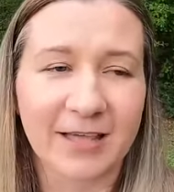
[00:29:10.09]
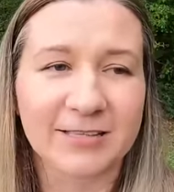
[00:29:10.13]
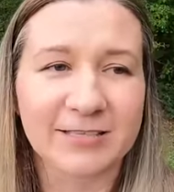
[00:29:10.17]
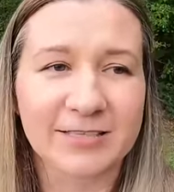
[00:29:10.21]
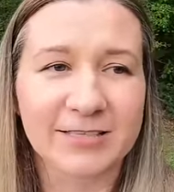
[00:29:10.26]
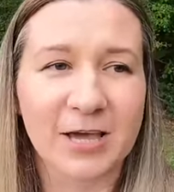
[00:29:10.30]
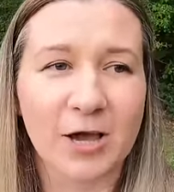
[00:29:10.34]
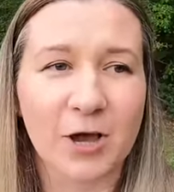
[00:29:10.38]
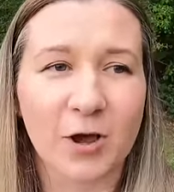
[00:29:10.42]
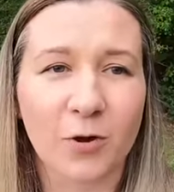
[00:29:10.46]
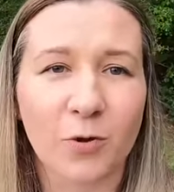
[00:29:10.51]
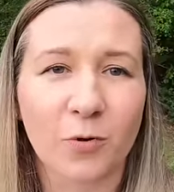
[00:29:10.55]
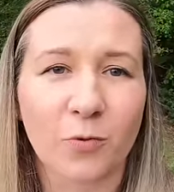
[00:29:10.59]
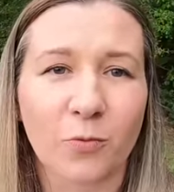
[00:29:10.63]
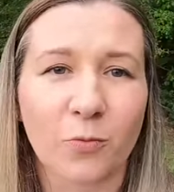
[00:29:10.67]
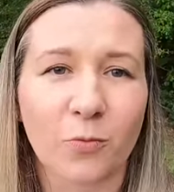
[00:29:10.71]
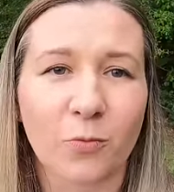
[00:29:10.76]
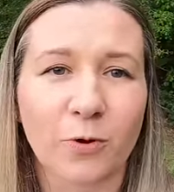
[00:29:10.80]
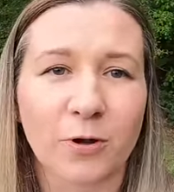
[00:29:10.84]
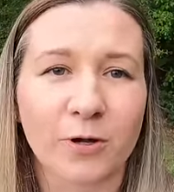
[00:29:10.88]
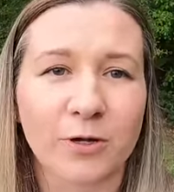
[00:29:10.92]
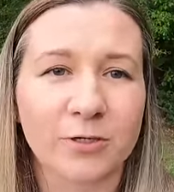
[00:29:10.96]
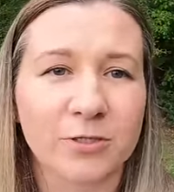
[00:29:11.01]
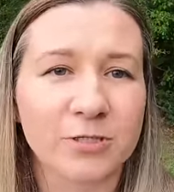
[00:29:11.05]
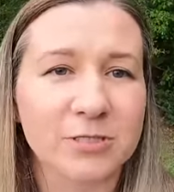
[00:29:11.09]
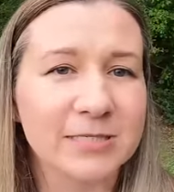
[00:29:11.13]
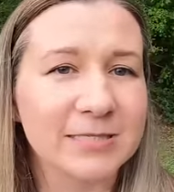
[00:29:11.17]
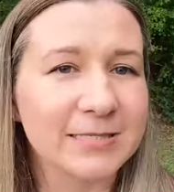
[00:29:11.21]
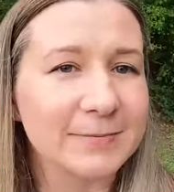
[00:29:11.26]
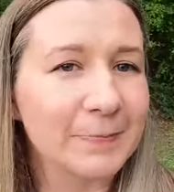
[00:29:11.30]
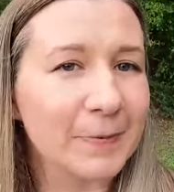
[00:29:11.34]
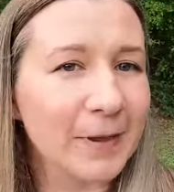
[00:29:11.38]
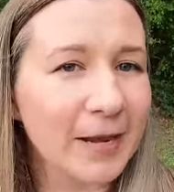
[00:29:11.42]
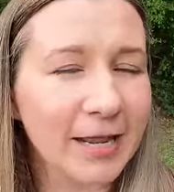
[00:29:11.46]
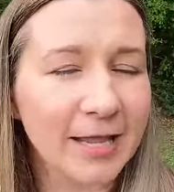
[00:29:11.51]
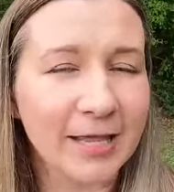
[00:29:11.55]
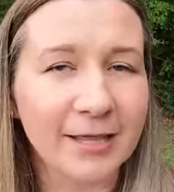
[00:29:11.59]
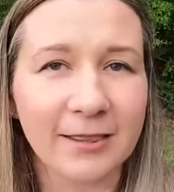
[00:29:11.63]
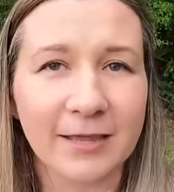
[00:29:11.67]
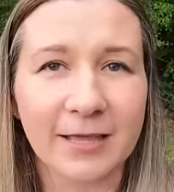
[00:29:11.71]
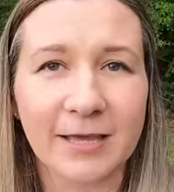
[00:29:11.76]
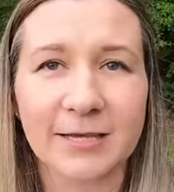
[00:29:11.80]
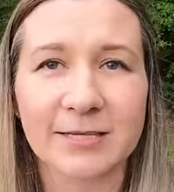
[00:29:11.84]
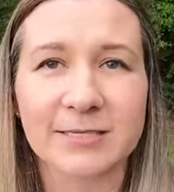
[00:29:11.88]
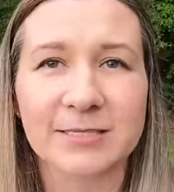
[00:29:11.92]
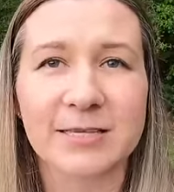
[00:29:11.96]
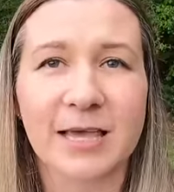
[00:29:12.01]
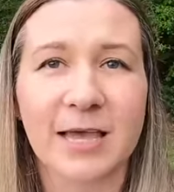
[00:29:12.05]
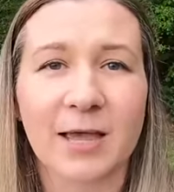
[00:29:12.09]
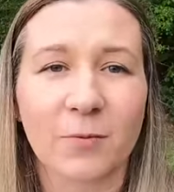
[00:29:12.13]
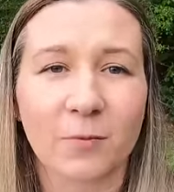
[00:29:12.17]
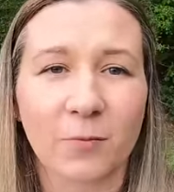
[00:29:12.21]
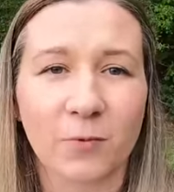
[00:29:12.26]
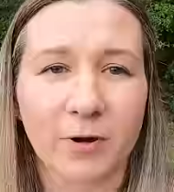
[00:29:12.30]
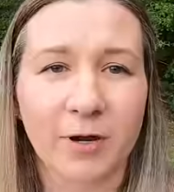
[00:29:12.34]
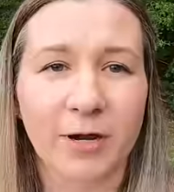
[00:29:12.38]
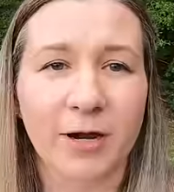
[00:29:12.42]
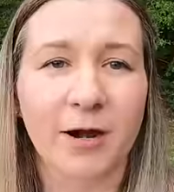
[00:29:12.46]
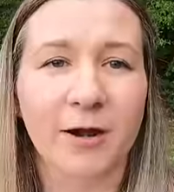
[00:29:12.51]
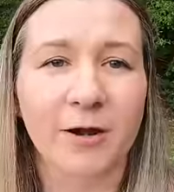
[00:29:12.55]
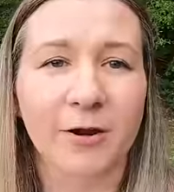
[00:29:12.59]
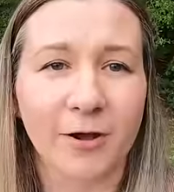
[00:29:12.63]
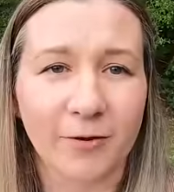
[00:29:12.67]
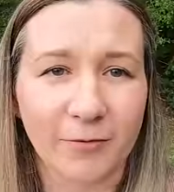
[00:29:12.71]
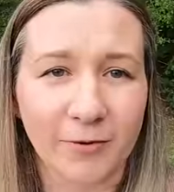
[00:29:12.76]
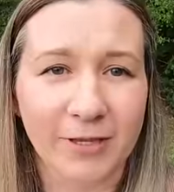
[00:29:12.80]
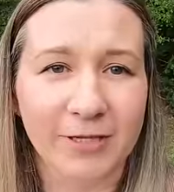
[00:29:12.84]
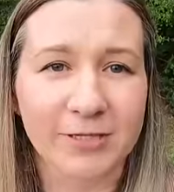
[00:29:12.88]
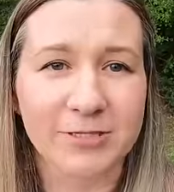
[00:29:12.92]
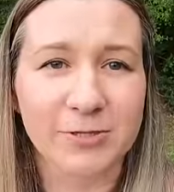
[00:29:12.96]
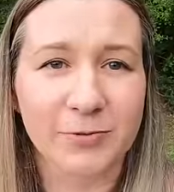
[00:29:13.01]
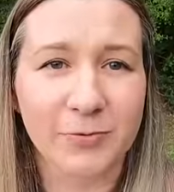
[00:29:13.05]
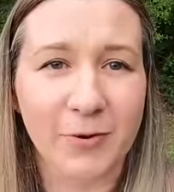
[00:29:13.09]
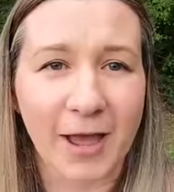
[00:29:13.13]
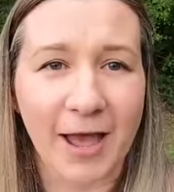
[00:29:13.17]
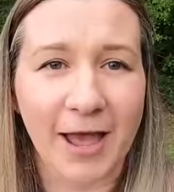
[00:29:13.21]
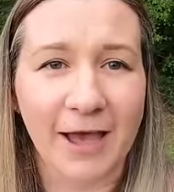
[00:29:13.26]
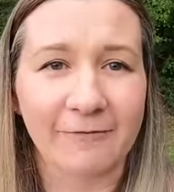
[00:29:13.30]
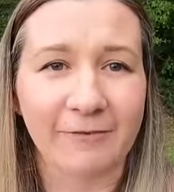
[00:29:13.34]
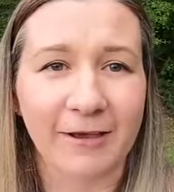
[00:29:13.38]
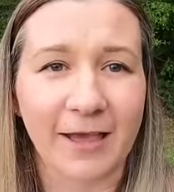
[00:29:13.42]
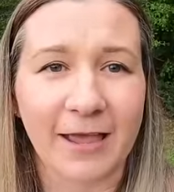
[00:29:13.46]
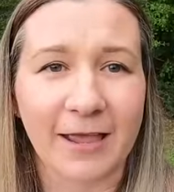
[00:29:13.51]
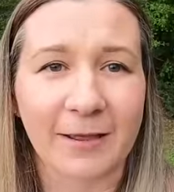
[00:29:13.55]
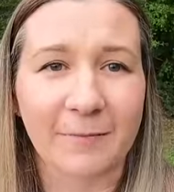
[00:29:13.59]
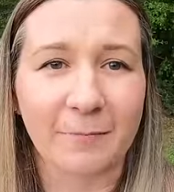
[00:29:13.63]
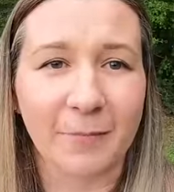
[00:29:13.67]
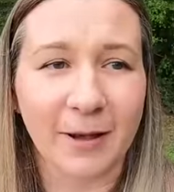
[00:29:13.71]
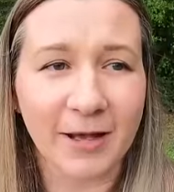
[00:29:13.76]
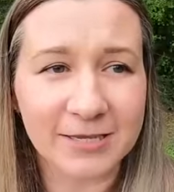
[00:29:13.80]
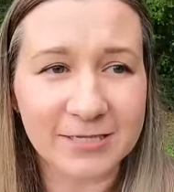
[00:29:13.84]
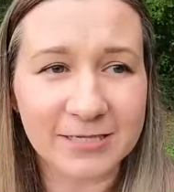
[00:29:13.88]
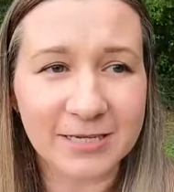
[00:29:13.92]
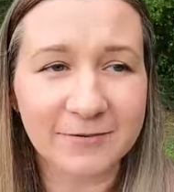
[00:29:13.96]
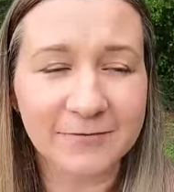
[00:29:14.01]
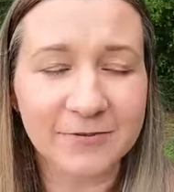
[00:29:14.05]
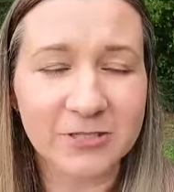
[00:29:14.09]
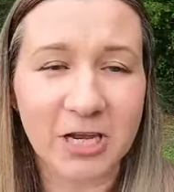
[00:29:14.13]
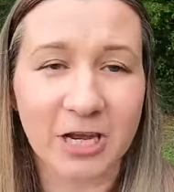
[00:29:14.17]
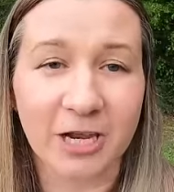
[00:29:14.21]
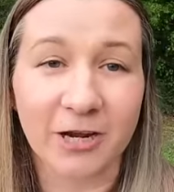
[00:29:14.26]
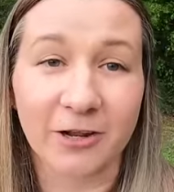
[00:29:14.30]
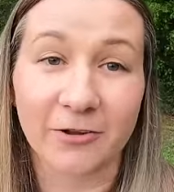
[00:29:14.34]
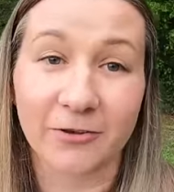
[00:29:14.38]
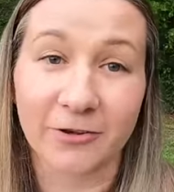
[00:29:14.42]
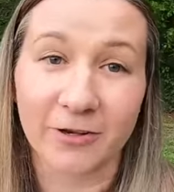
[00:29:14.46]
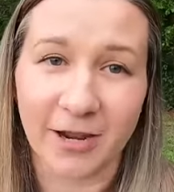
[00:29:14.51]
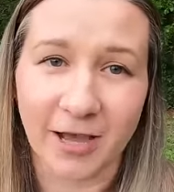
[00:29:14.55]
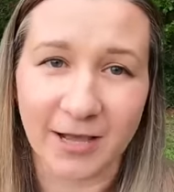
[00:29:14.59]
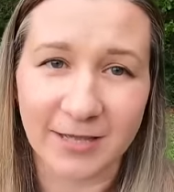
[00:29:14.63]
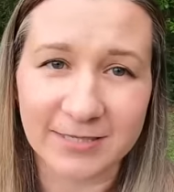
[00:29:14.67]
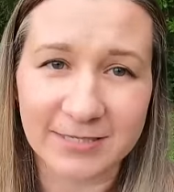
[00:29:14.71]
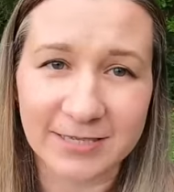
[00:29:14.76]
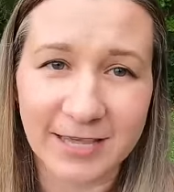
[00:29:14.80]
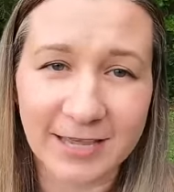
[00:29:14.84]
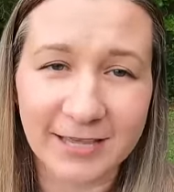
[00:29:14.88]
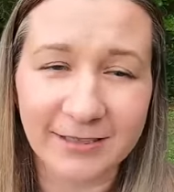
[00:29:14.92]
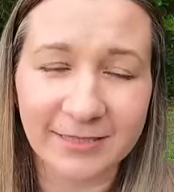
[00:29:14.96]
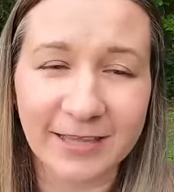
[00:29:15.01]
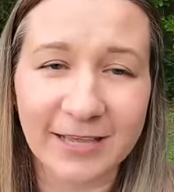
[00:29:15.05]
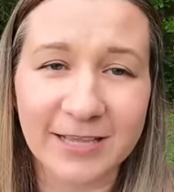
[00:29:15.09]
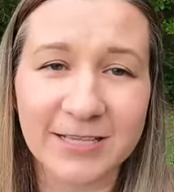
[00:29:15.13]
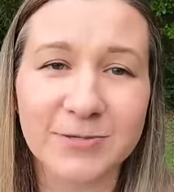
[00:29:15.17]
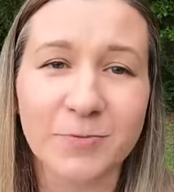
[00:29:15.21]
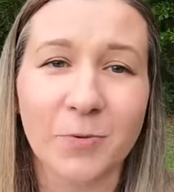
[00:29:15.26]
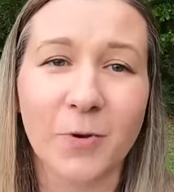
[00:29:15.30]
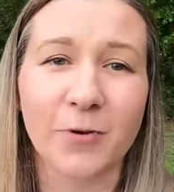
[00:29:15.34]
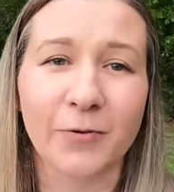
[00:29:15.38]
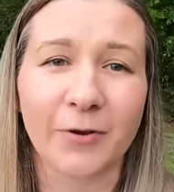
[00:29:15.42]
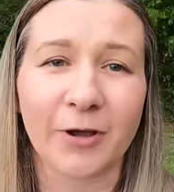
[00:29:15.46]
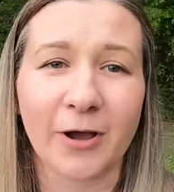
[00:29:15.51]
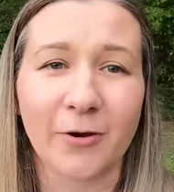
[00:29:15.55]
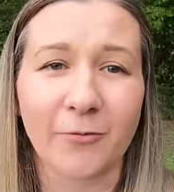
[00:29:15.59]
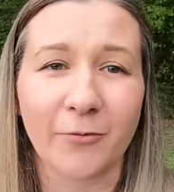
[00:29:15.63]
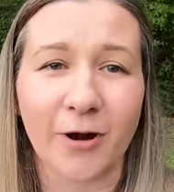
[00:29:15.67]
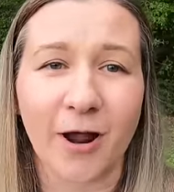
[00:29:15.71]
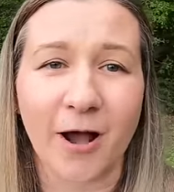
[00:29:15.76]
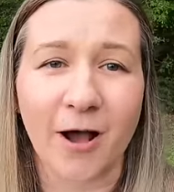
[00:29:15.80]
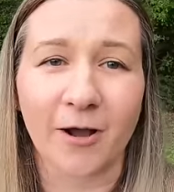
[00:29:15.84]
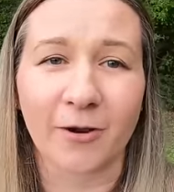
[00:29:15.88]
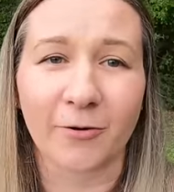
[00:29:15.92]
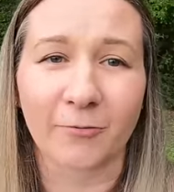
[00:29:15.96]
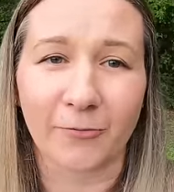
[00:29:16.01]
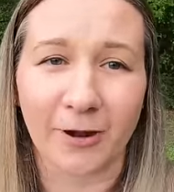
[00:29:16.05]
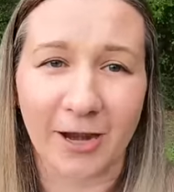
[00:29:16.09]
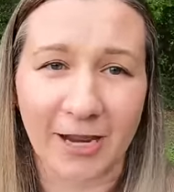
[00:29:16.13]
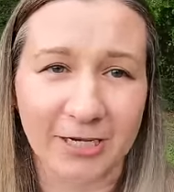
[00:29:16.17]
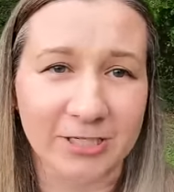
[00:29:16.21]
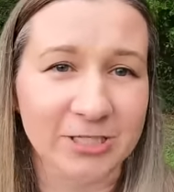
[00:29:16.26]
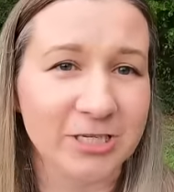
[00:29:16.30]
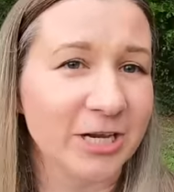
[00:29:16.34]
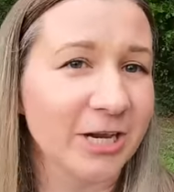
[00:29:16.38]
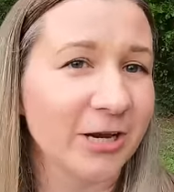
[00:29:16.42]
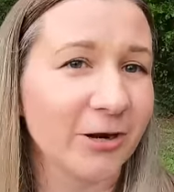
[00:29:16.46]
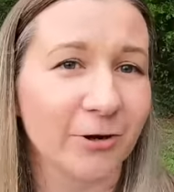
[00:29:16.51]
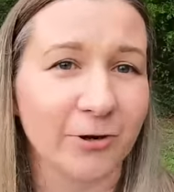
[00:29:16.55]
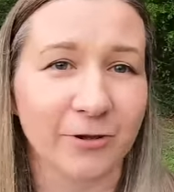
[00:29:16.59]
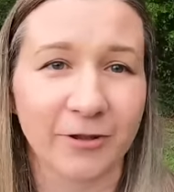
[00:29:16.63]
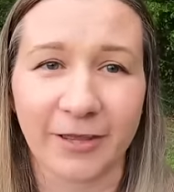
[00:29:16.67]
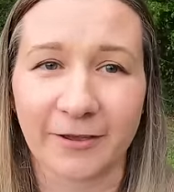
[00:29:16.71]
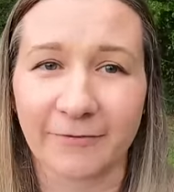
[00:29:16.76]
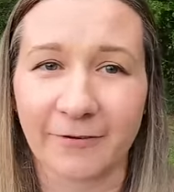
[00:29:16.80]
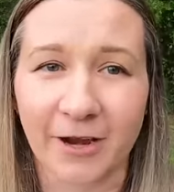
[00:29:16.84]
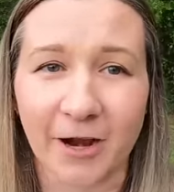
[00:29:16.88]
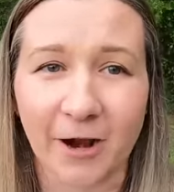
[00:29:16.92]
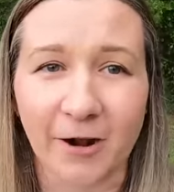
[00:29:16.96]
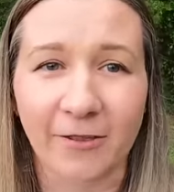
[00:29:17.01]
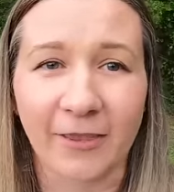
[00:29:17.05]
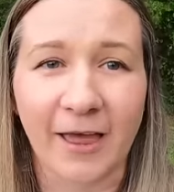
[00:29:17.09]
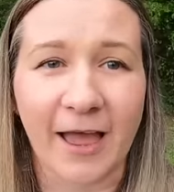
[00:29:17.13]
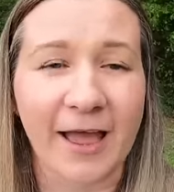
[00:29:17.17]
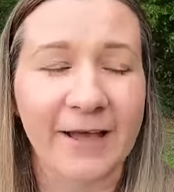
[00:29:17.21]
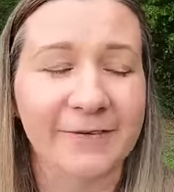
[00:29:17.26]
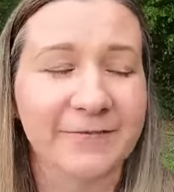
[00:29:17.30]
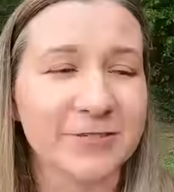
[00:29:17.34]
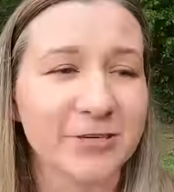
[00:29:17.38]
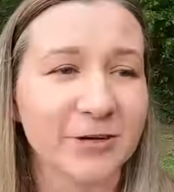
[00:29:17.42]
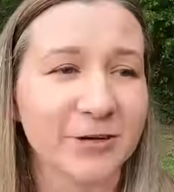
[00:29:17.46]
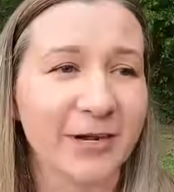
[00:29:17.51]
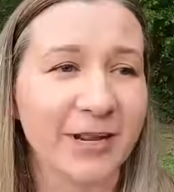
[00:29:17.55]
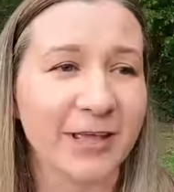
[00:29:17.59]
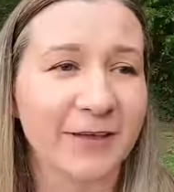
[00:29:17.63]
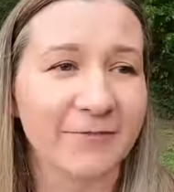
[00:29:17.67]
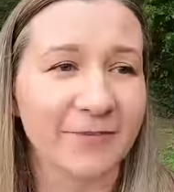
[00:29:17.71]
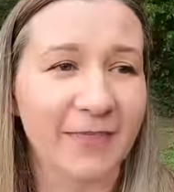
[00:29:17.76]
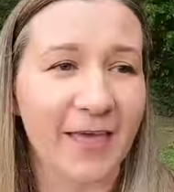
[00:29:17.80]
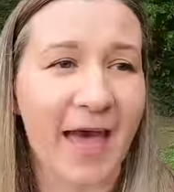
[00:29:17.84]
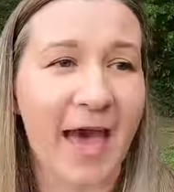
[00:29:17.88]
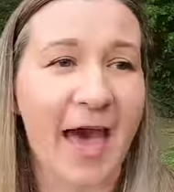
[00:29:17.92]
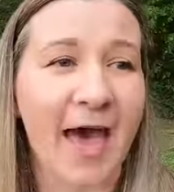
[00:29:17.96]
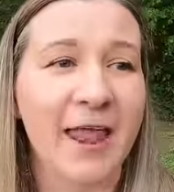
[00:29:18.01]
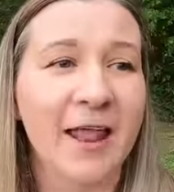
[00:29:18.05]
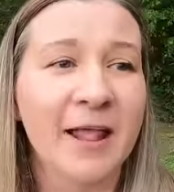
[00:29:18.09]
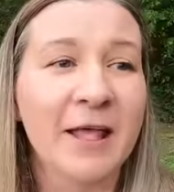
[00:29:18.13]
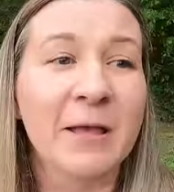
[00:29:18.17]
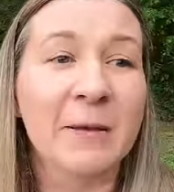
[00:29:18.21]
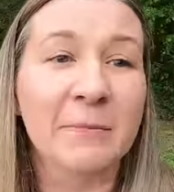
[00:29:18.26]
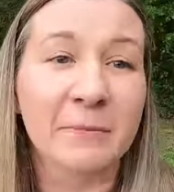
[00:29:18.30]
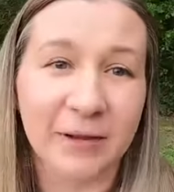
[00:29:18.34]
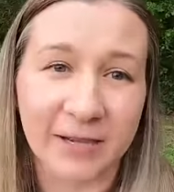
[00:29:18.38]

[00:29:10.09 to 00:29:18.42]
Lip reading: And so we're spinning this and we are going to have a positive channel, not saying things won't go wrong ranching or living our lives or any of that,